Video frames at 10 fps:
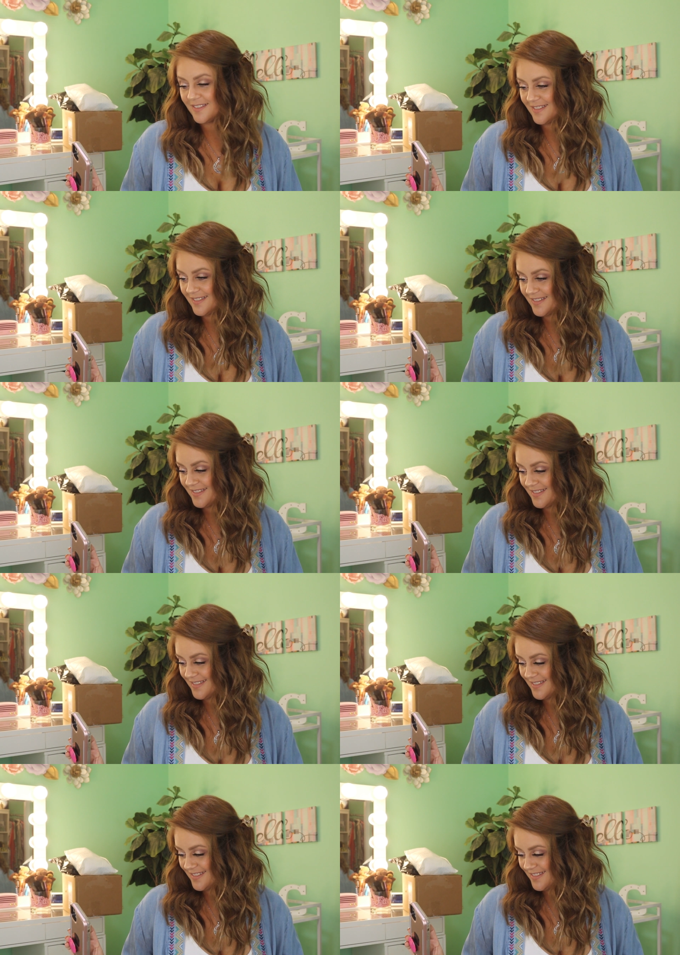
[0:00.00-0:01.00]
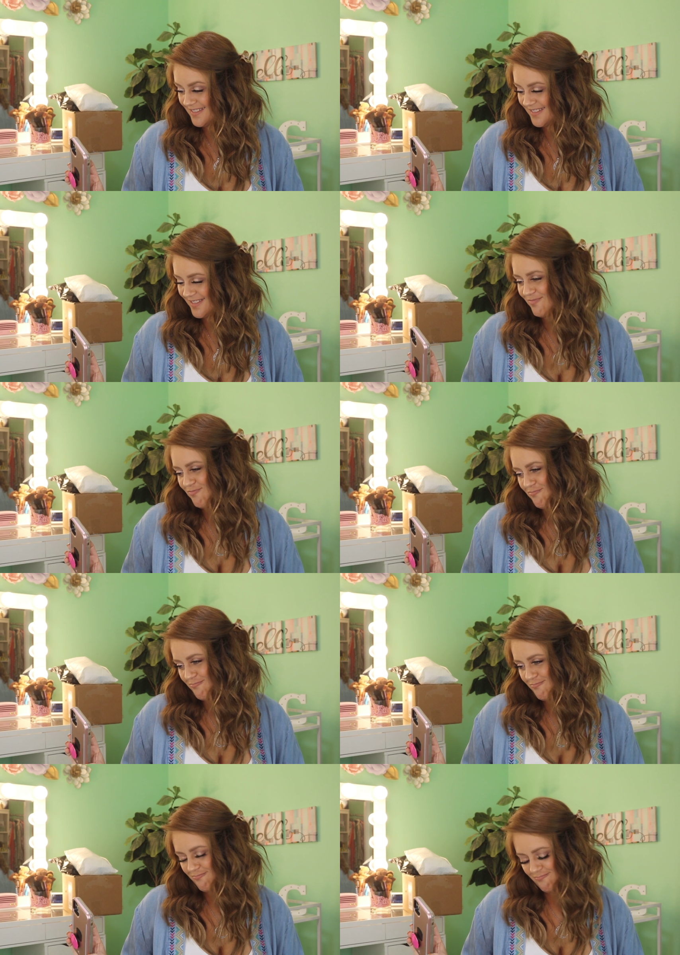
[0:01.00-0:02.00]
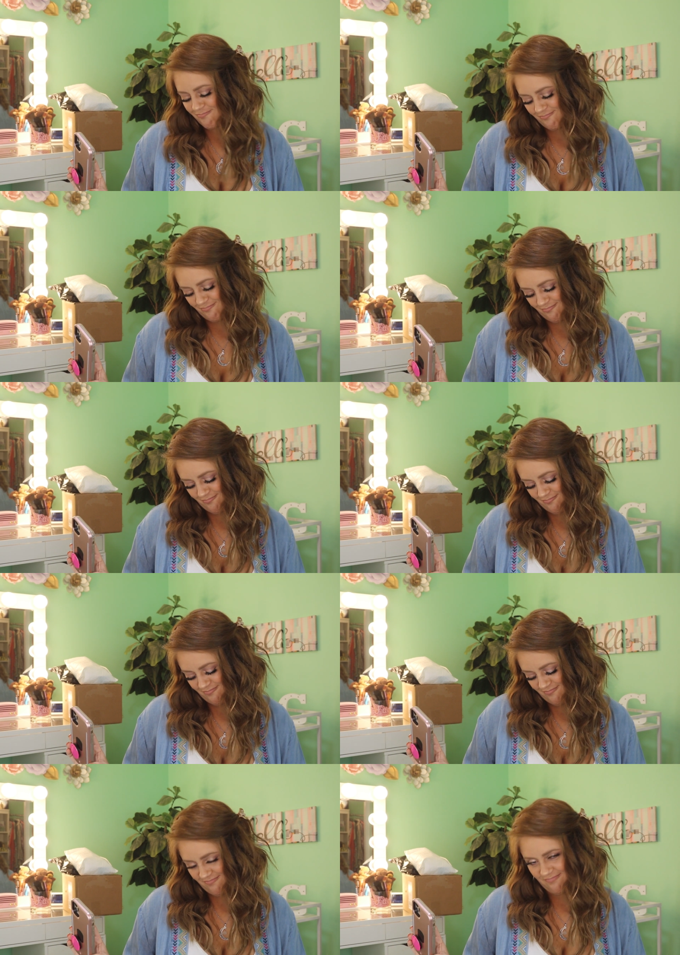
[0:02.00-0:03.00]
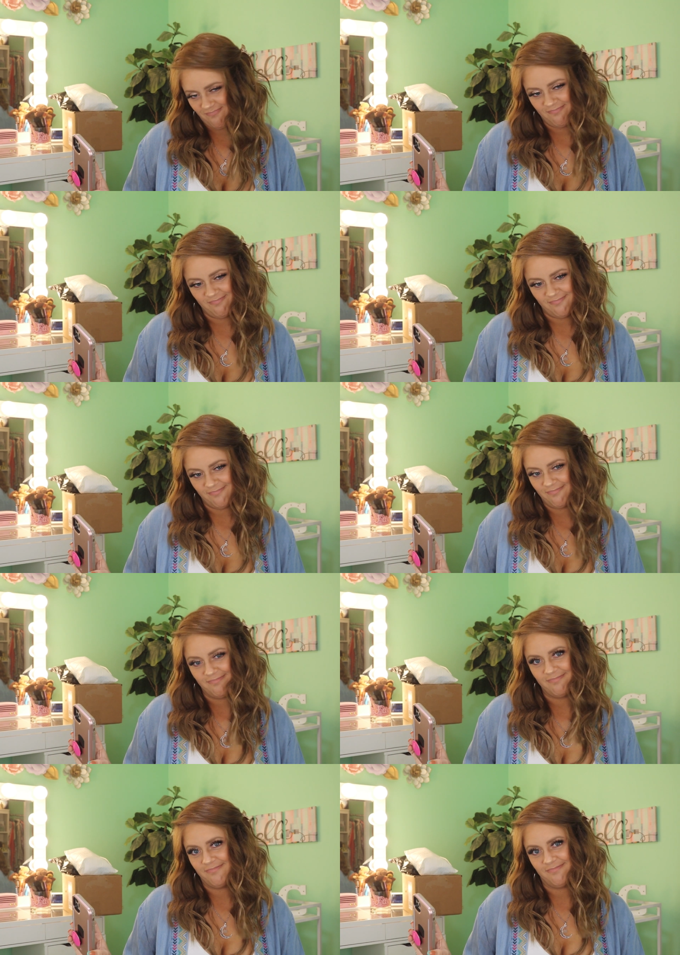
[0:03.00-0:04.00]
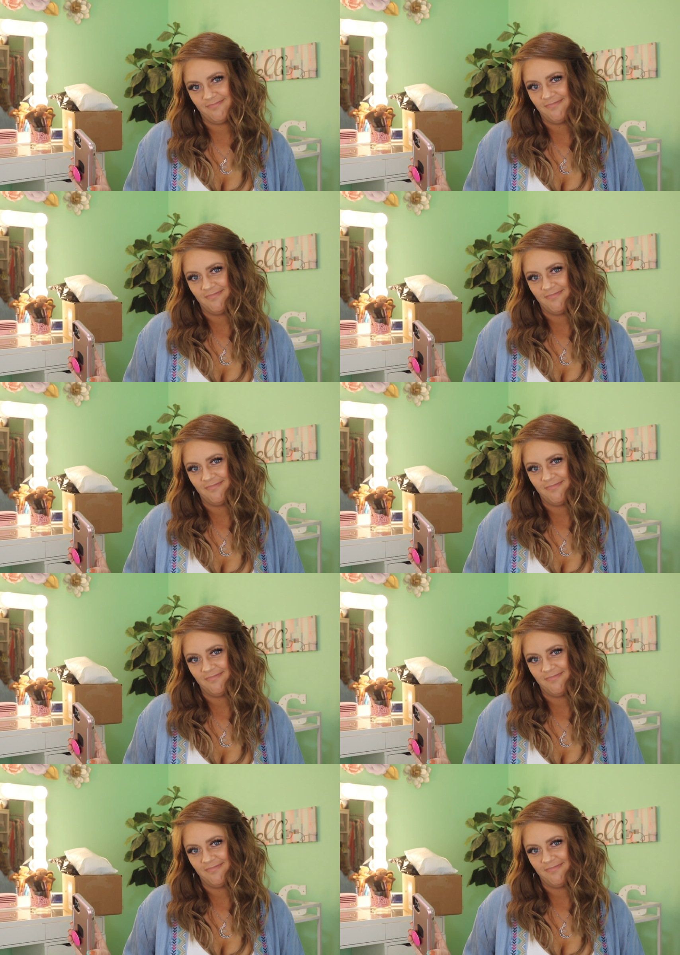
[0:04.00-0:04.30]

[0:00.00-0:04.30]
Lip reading: Nothing is said.